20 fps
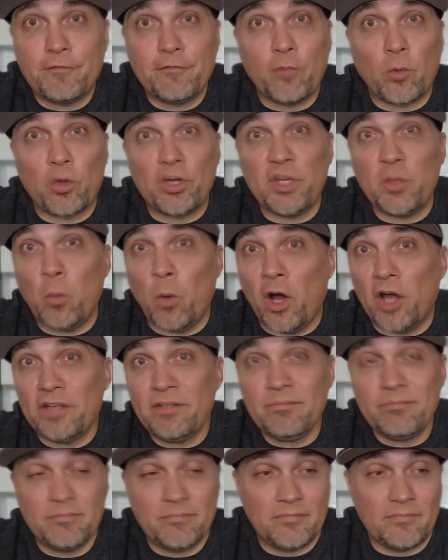
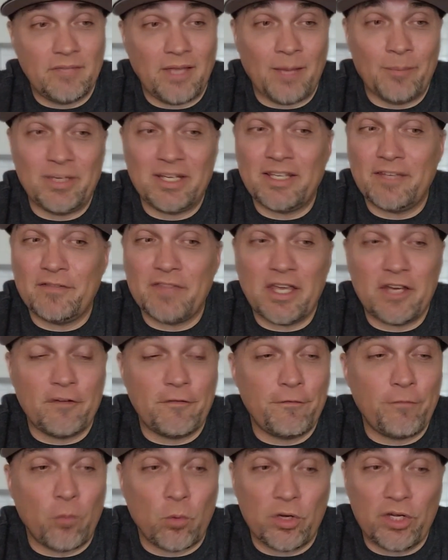41. I'm gonna give that a
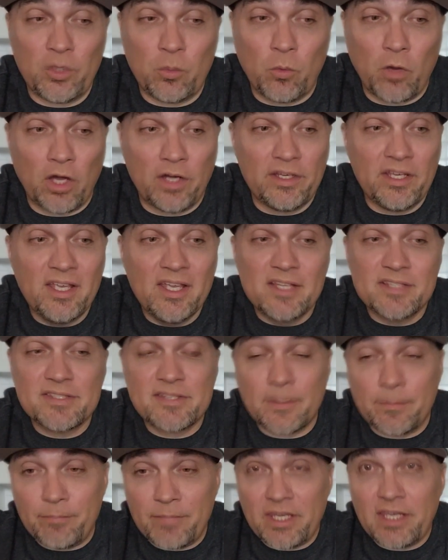41.
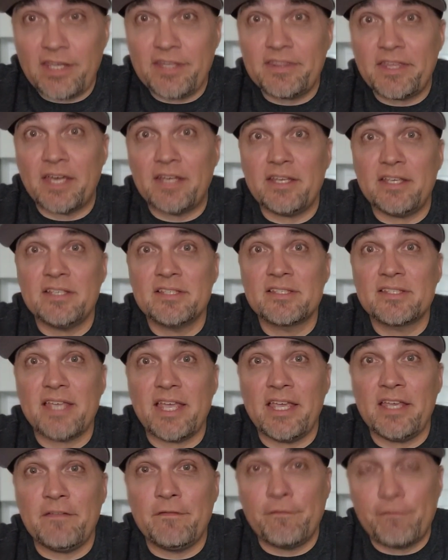To me, that is
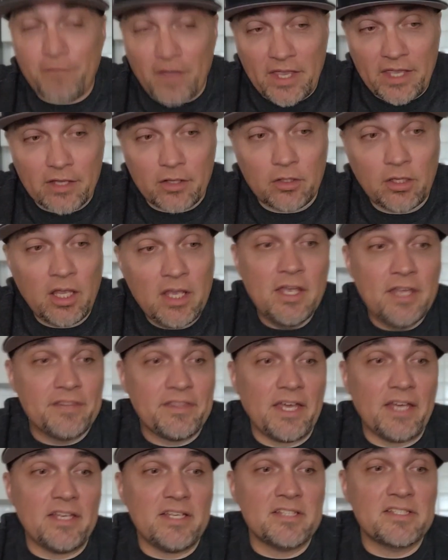a fail.
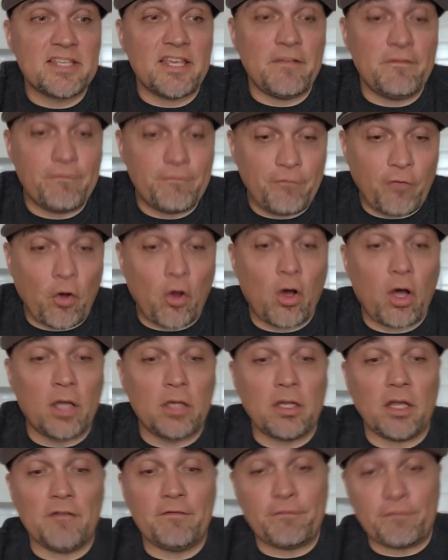That is a
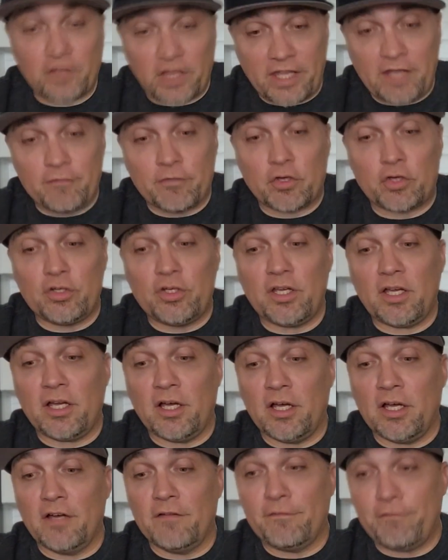fall flavored
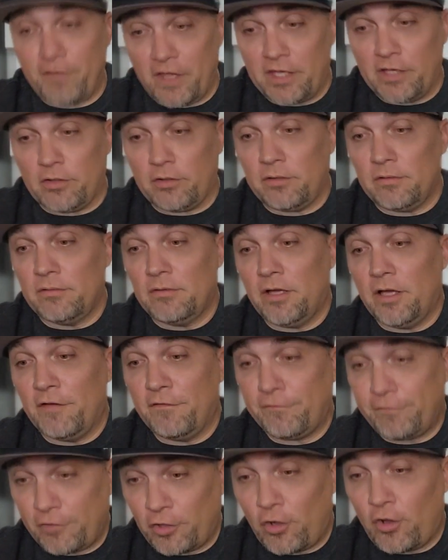fail. A
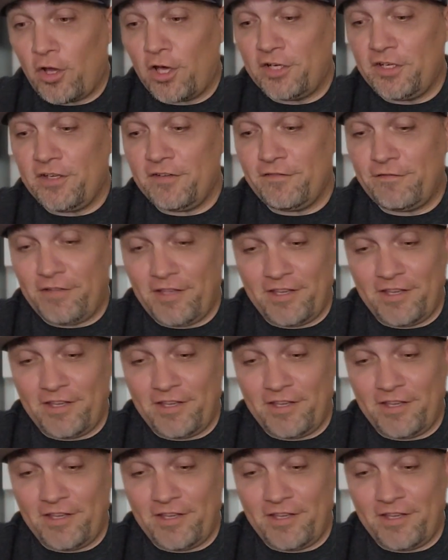flawed,